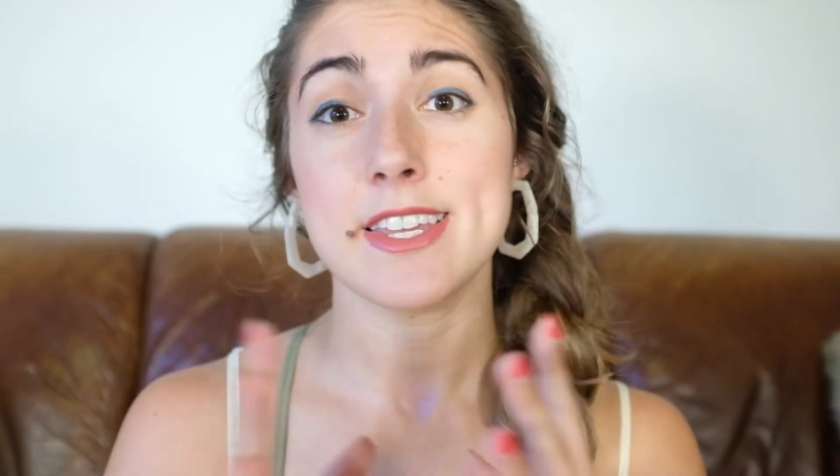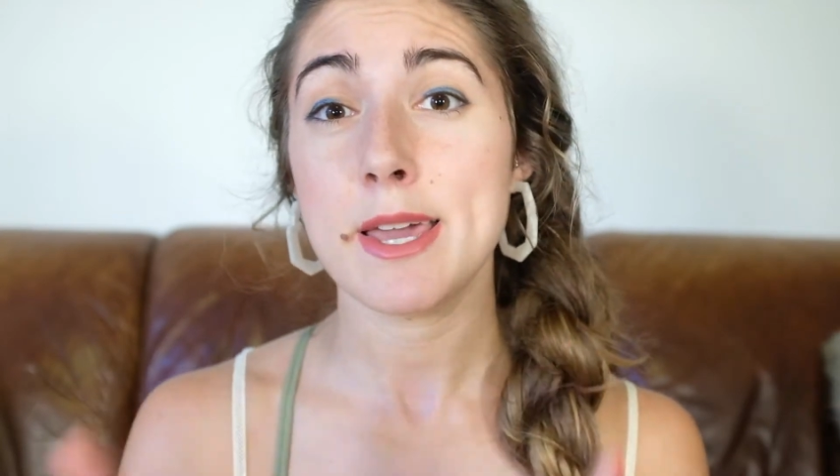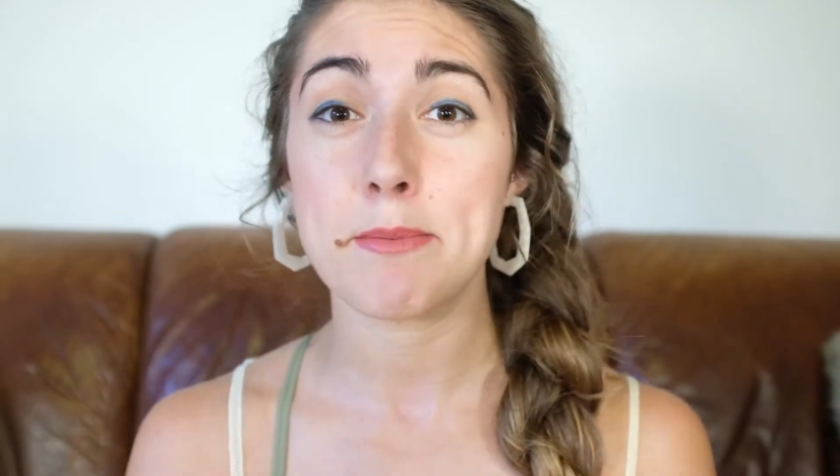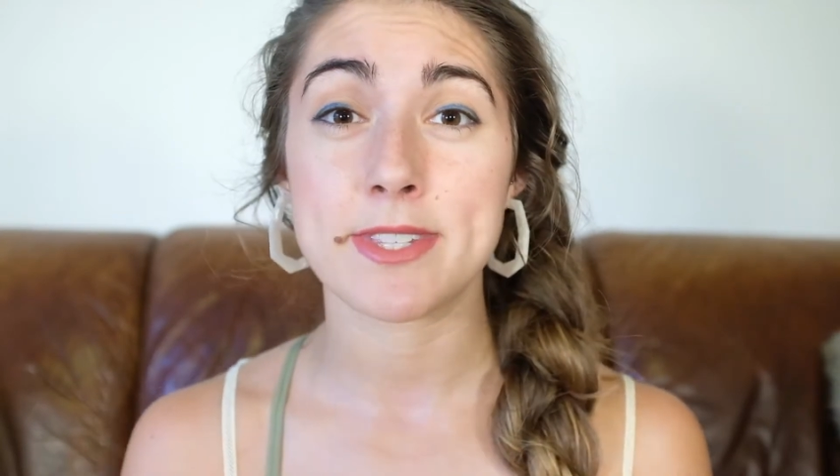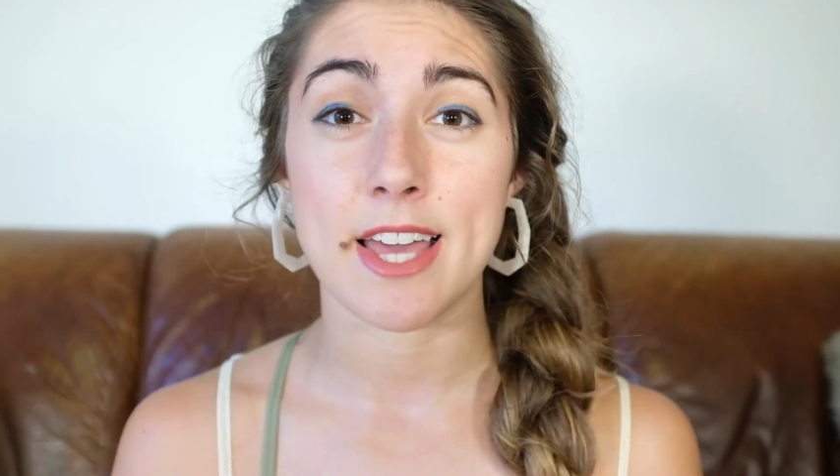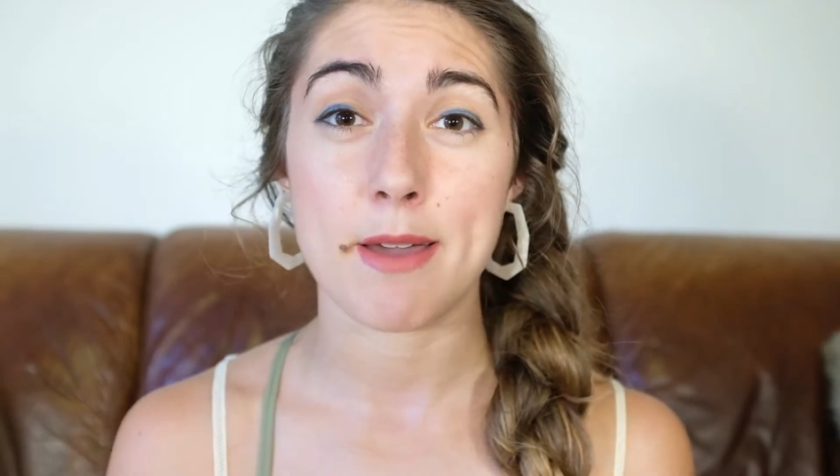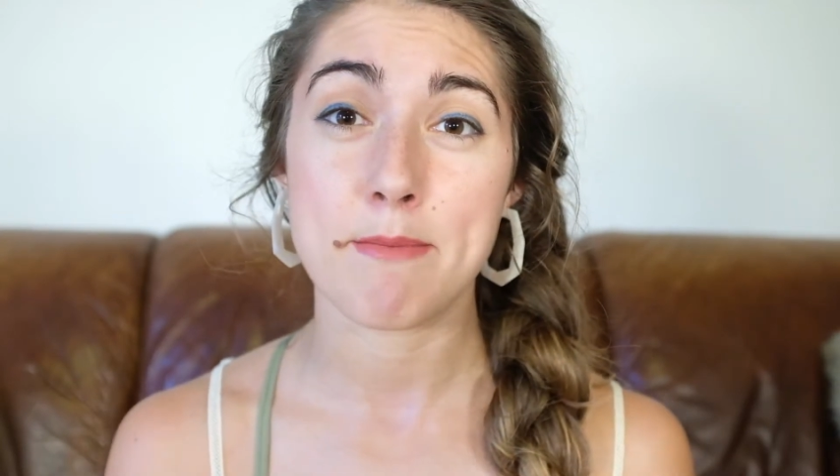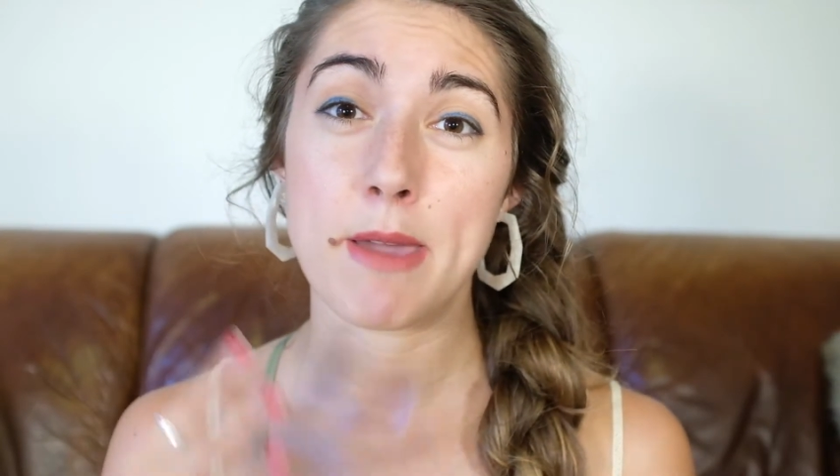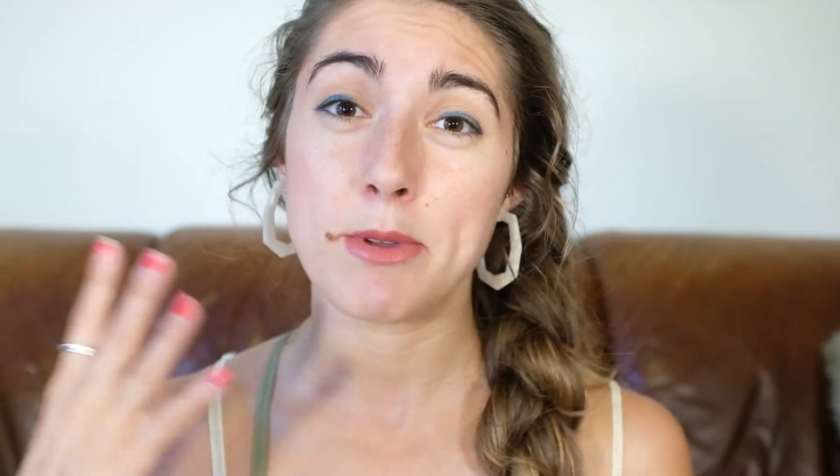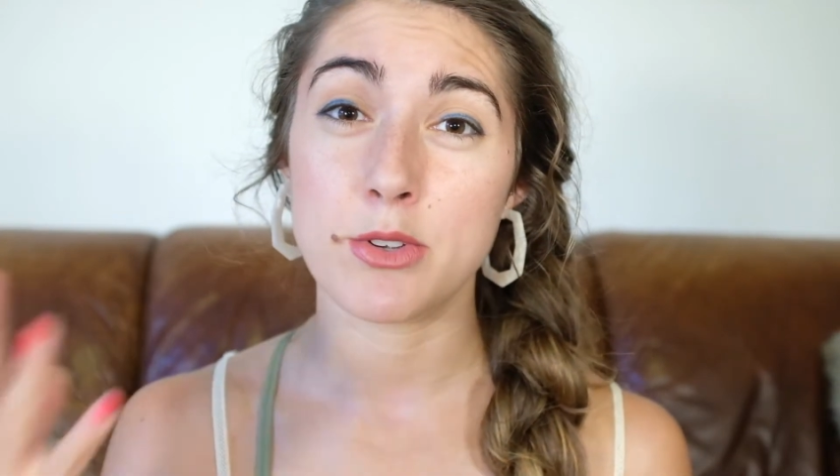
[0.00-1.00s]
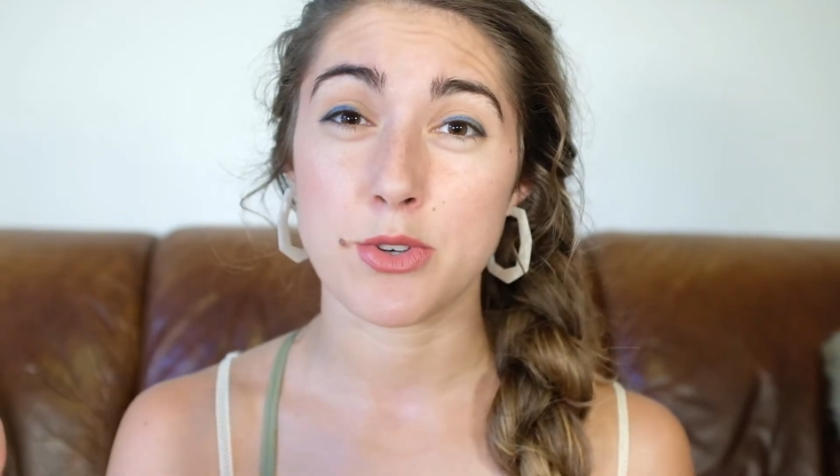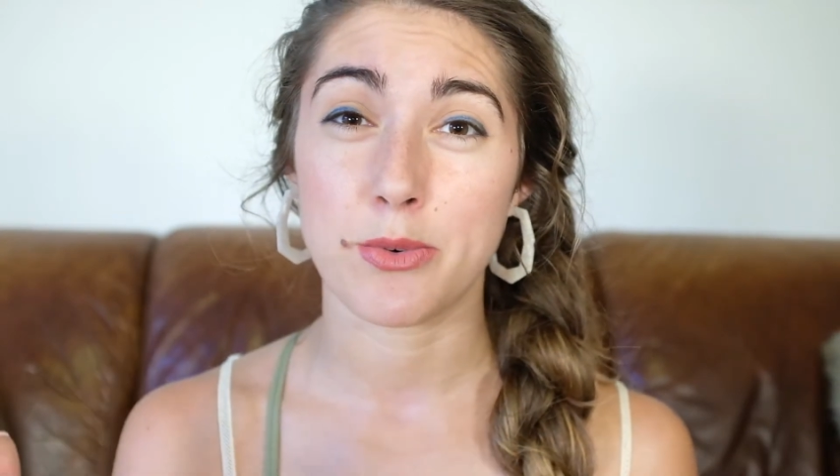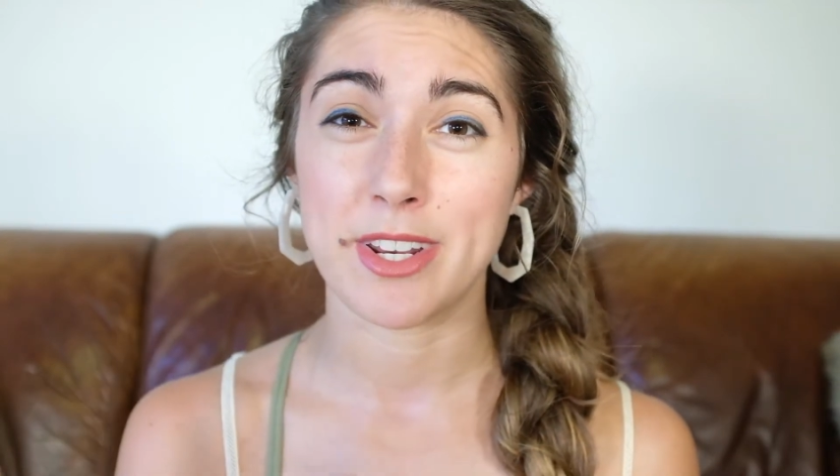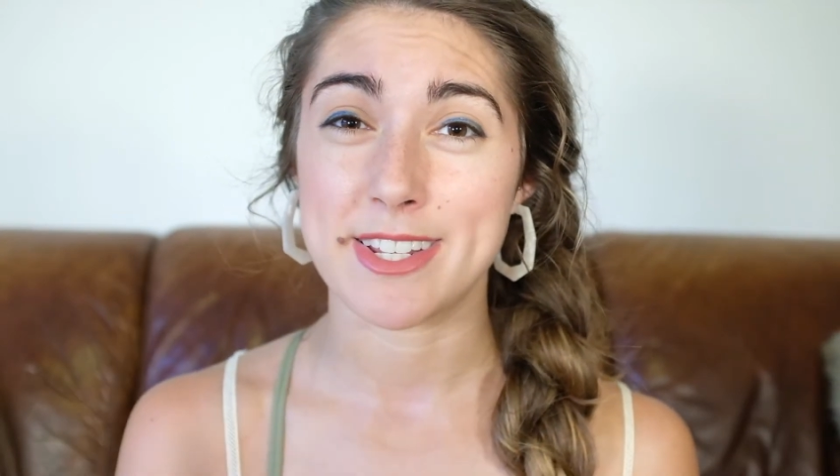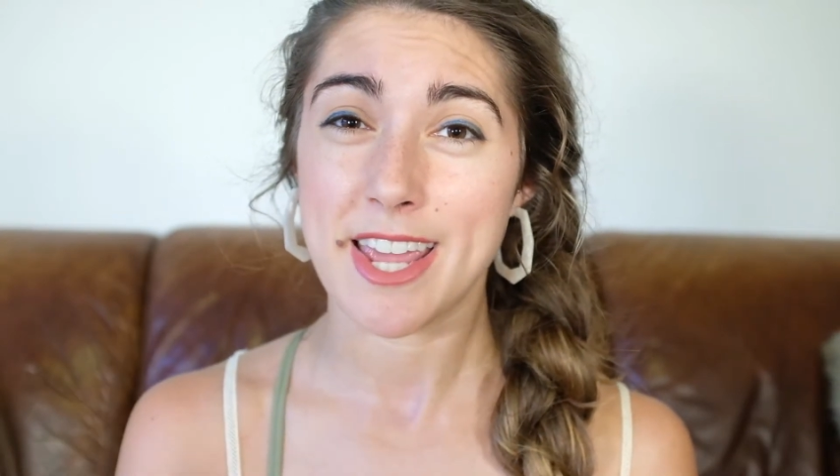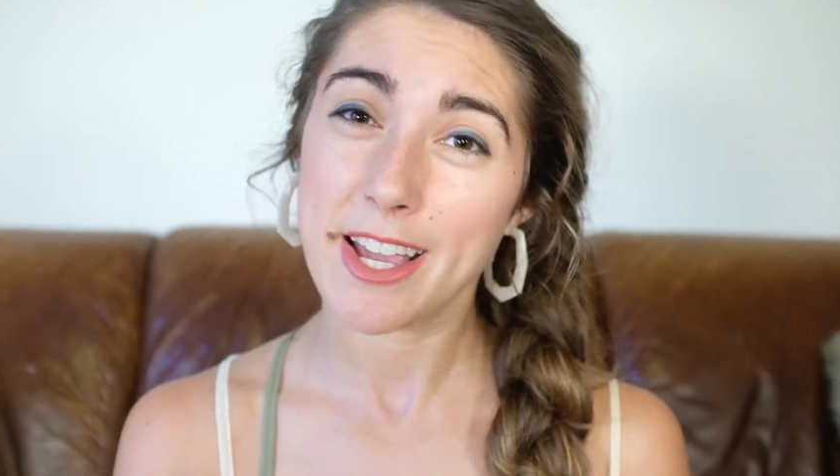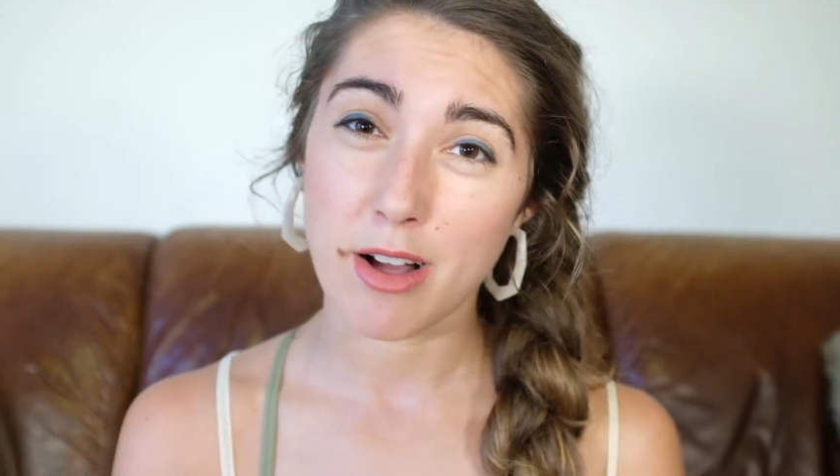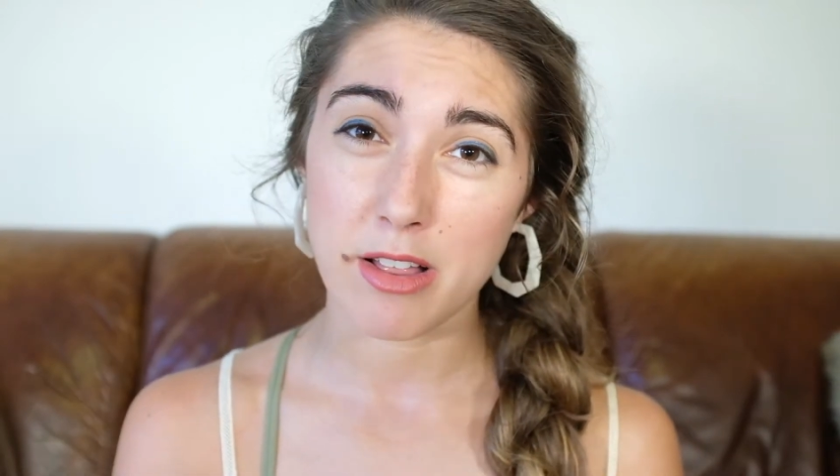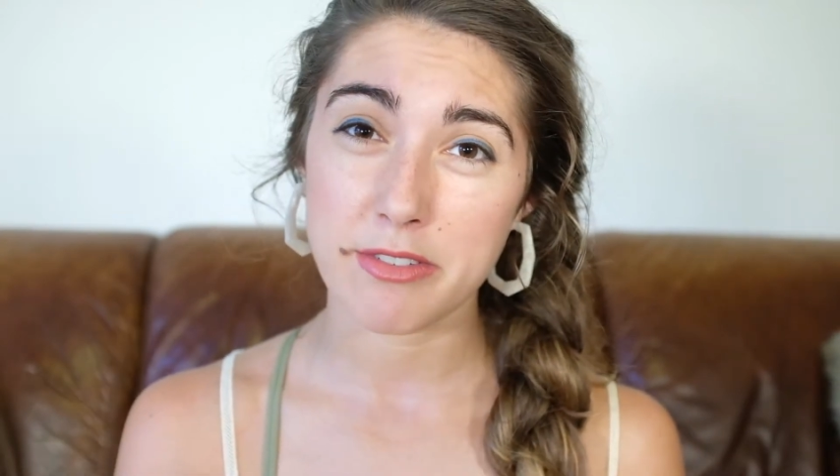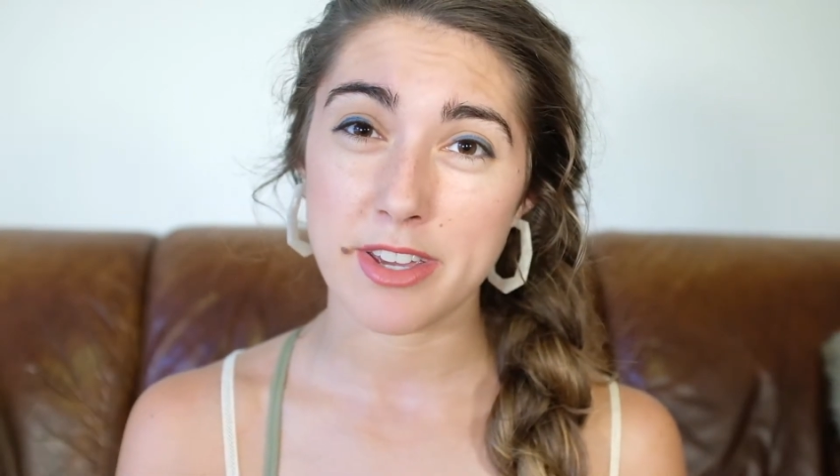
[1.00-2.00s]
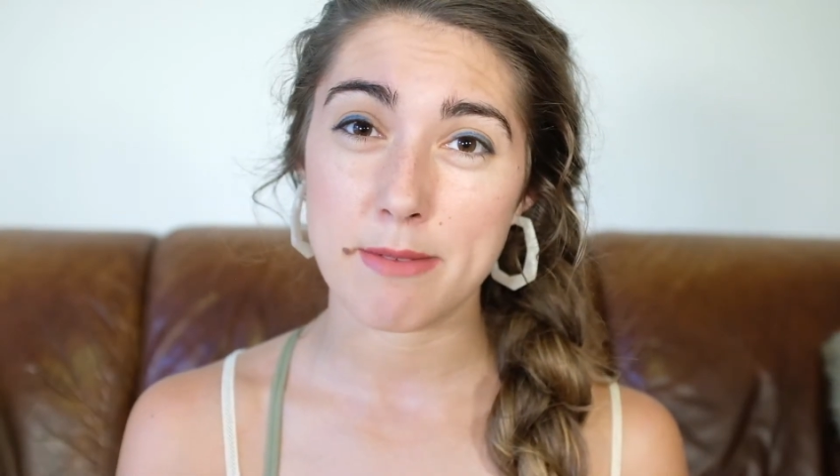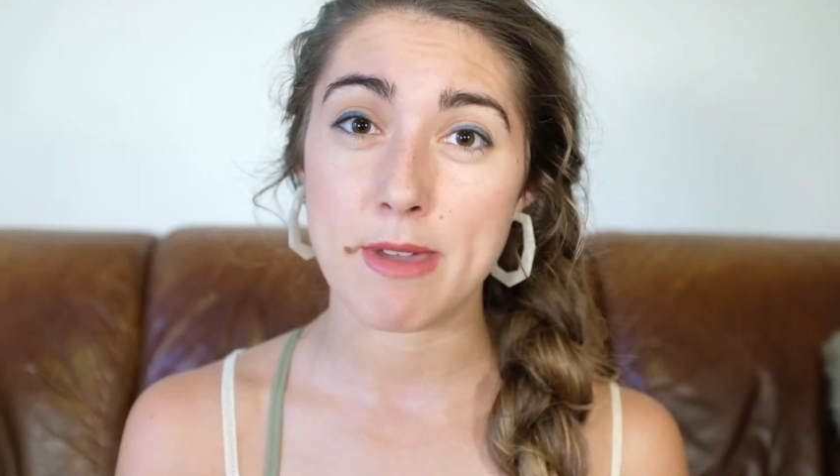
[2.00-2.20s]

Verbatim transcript: tips that maybe you don't need to take all of it,